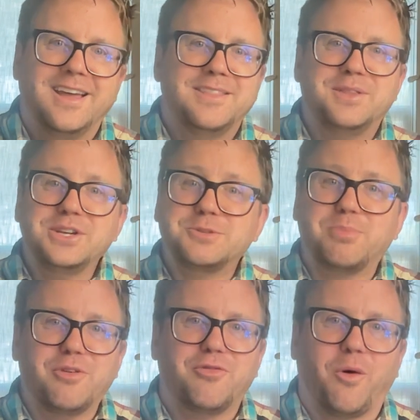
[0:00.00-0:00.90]
This
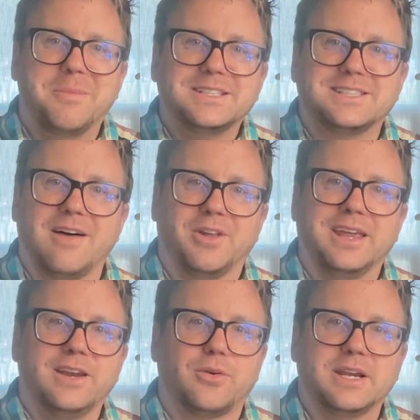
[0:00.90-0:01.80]
performance level
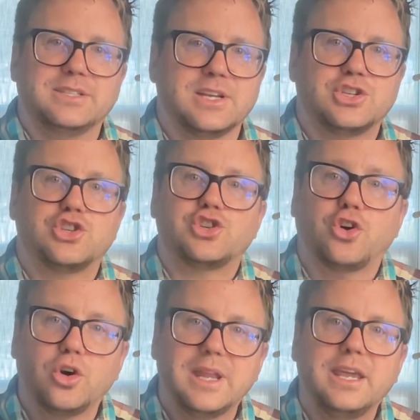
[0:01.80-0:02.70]
increase is
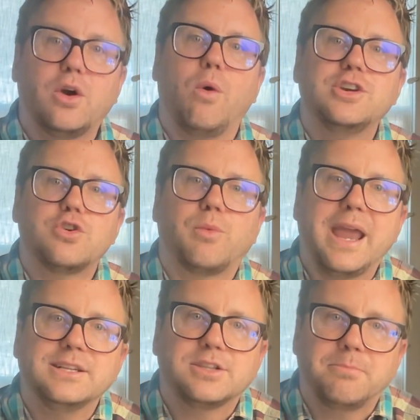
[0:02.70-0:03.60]
surely going to
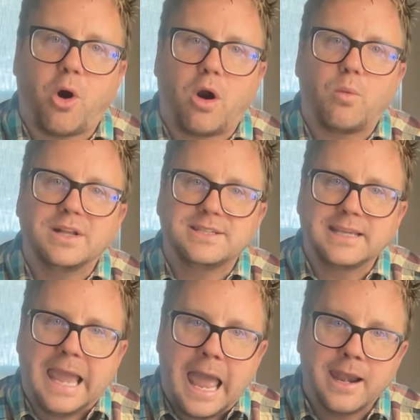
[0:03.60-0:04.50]
raise the bar once
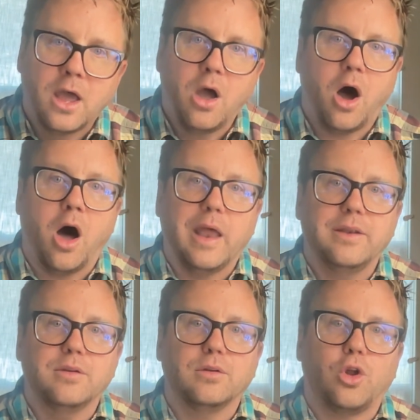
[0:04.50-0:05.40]
again
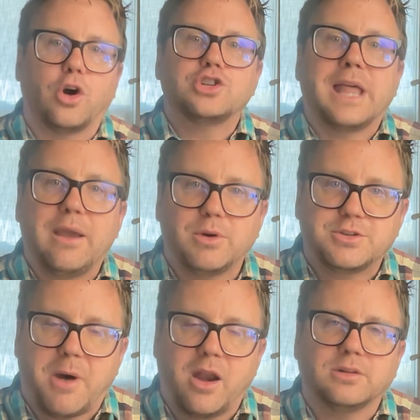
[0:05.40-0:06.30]
on large
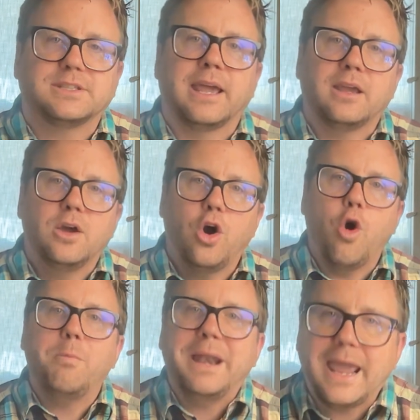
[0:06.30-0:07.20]
language models like
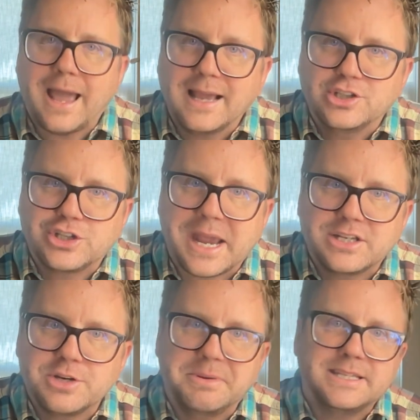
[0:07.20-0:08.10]
OpenAI's
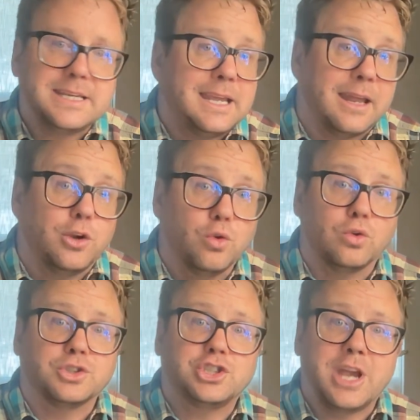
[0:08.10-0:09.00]
ChatGPT and
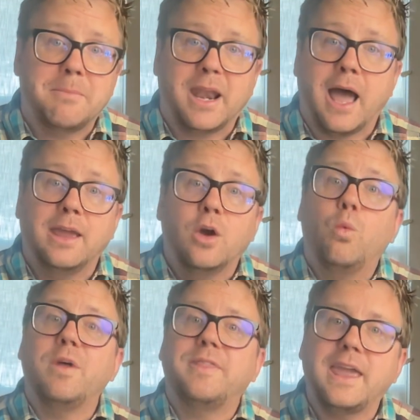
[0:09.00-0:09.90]
Google's Gemini,
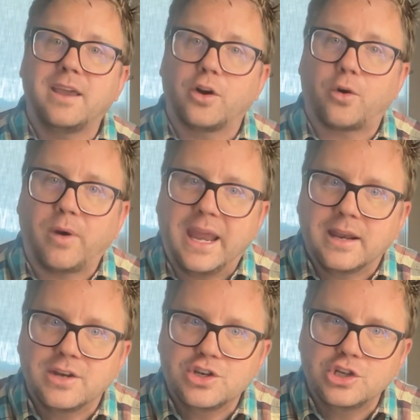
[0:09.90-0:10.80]
what they can create
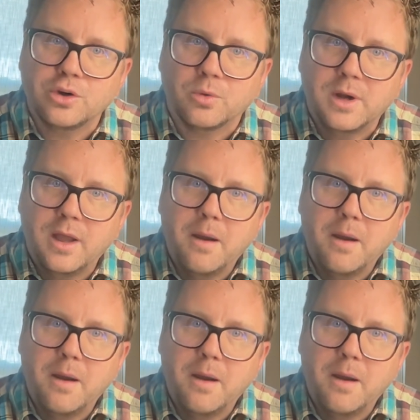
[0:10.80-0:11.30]
and do.